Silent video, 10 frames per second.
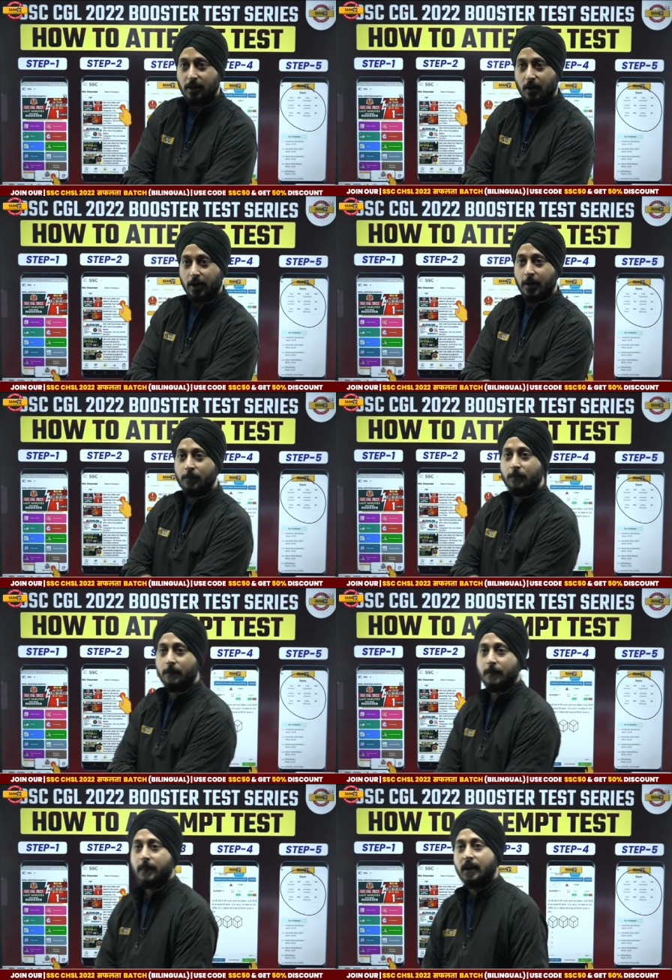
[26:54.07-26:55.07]
Okay,
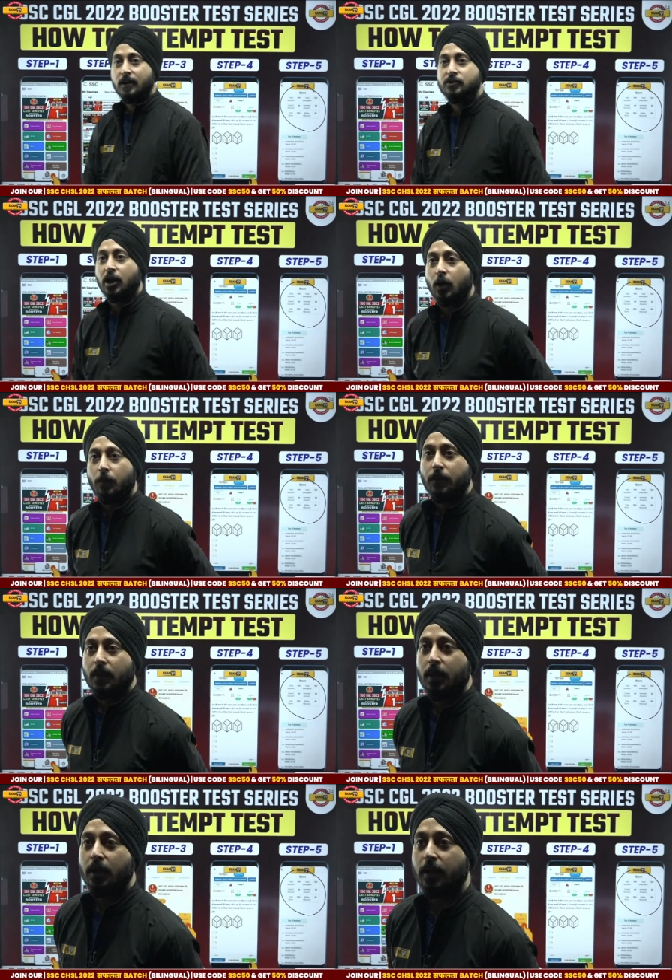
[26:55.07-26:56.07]
chalo.
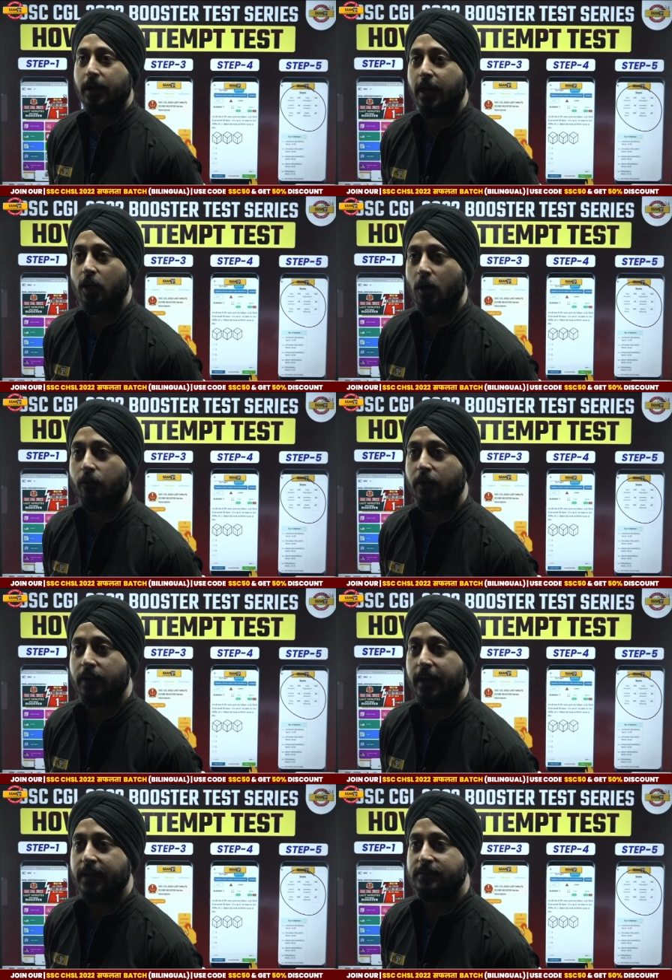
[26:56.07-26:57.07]
Great offer,
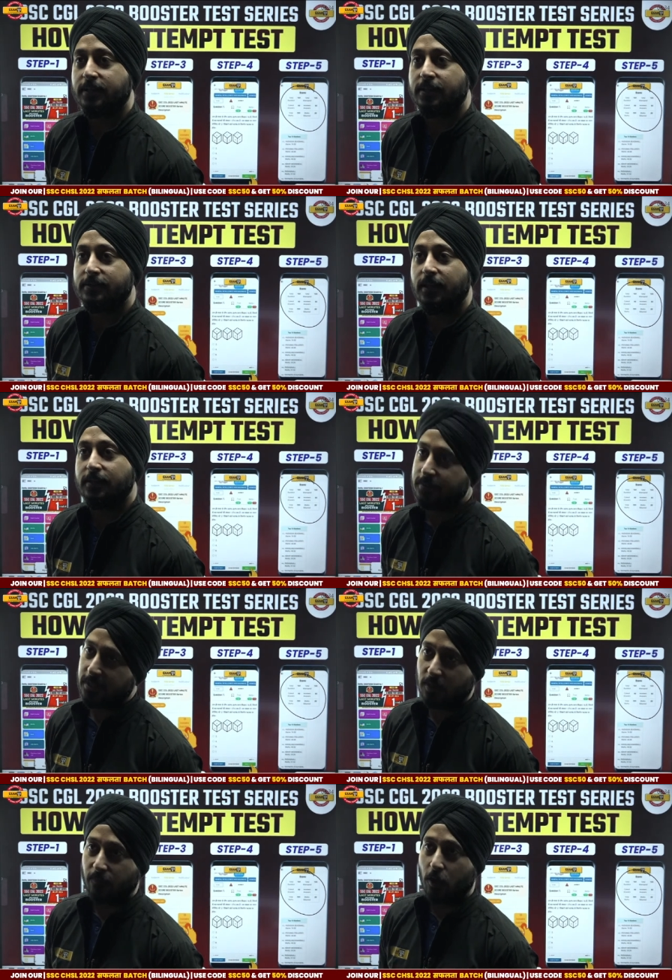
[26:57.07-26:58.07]
yes, yes, yes,
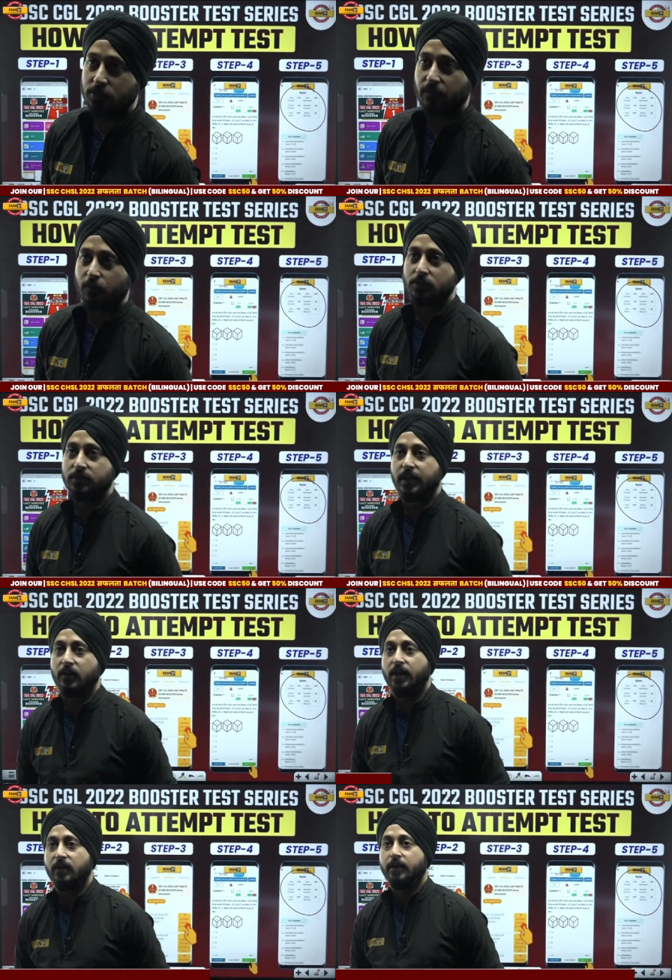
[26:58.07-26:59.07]
yes, of course, of course,
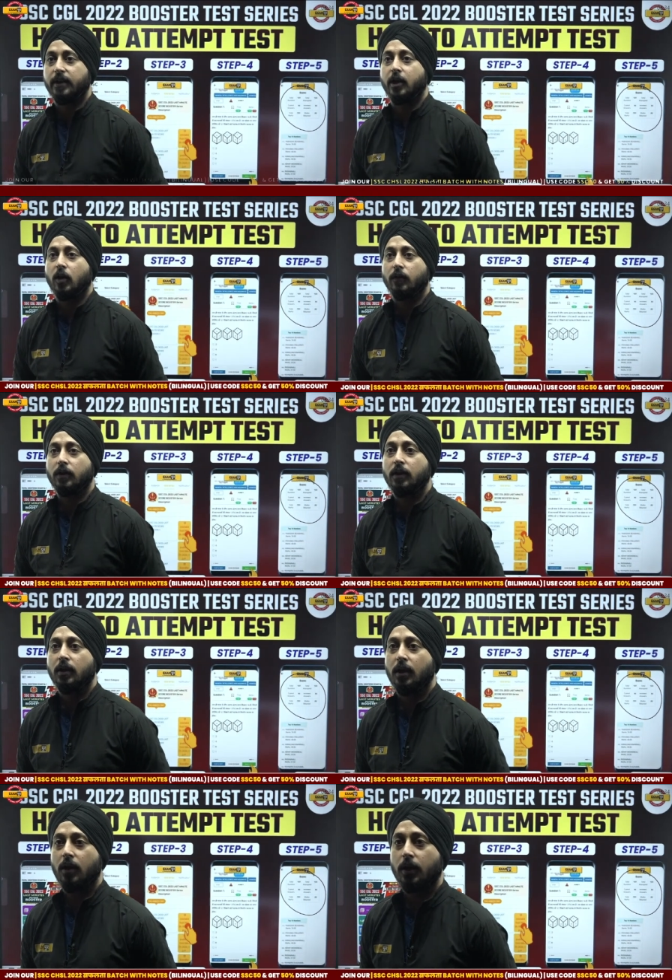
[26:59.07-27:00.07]
great, very, very great offer.
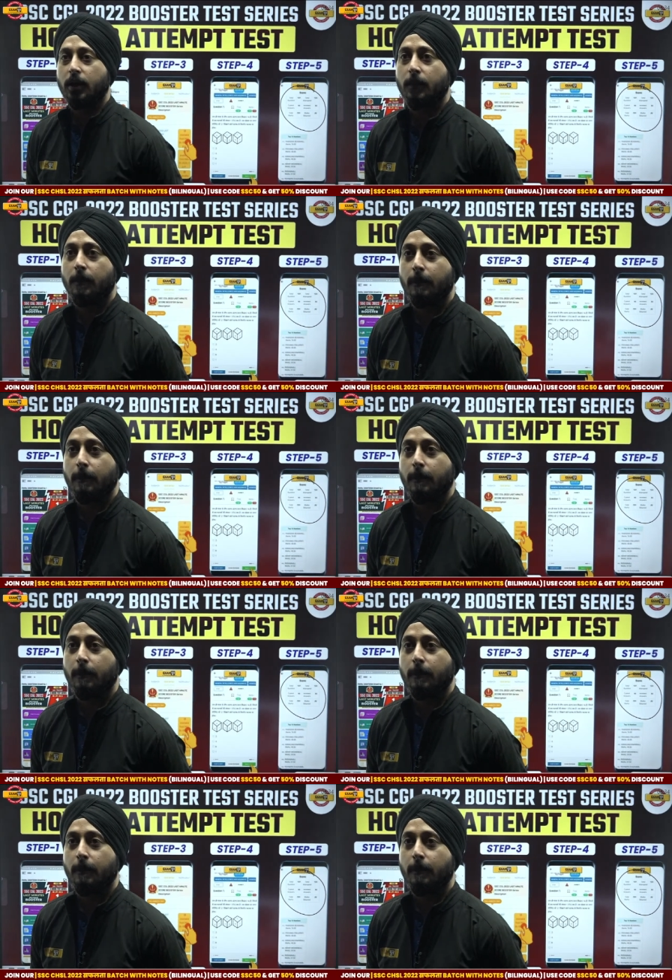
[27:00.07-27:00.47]
Okay.